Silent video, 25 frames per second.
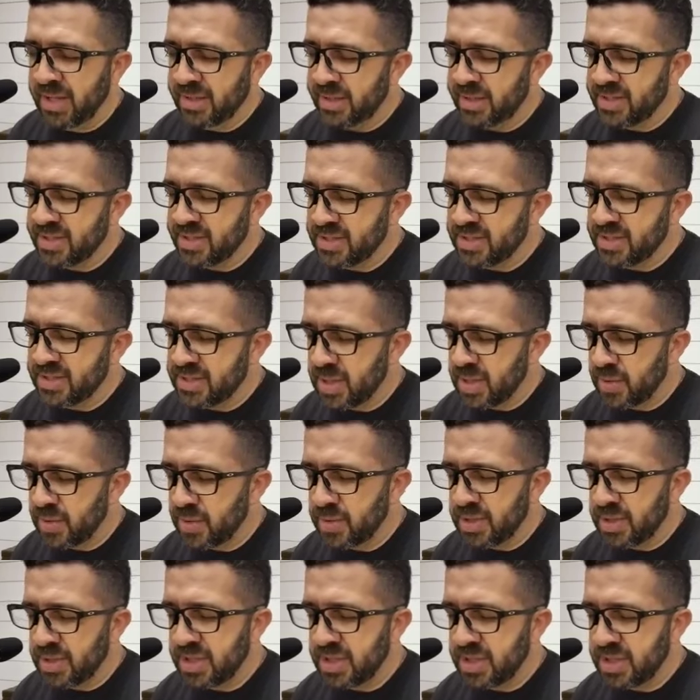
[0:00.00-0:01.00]
to
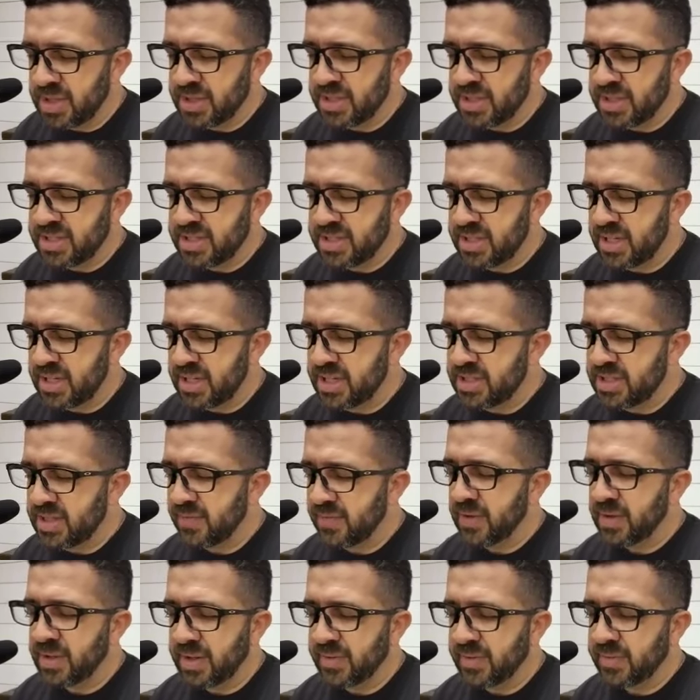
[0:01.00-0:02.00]
soak in the seeds
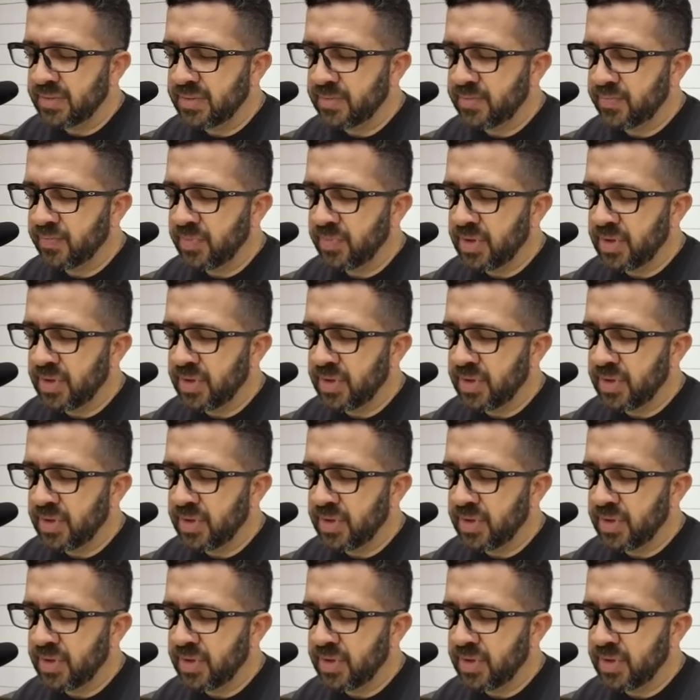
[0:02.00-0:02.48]
of your love,